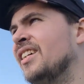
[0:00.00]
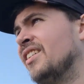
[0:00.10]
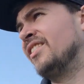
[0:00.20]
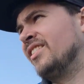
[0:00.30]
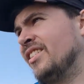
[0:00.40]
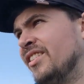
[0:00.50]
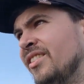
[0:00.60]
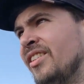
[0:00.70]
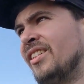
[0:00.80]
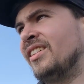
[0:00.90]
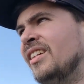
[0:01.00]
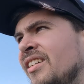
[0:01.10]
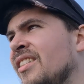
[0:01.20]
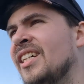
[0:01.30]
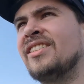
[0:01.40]
Heard another thing.
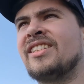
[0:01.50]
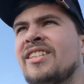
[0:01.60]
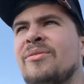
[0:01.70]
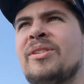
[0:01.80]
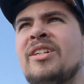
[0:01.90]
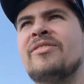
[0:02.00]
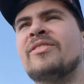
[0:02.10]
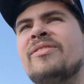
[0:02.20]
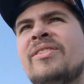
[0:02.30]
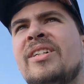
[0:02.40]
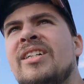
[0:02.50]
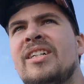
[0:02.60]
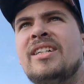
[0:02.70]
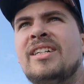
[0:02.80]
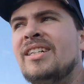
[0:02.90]
Sounds like it went off of
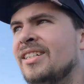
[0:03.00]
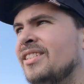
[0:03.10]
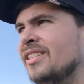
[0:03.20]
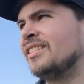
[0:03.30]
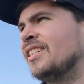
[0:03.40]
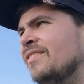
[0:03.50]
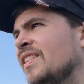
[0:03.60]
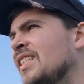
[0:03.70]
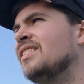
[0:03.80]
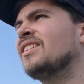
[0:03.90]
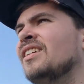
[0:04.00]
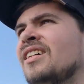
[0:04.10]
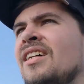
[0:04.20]
the 70s.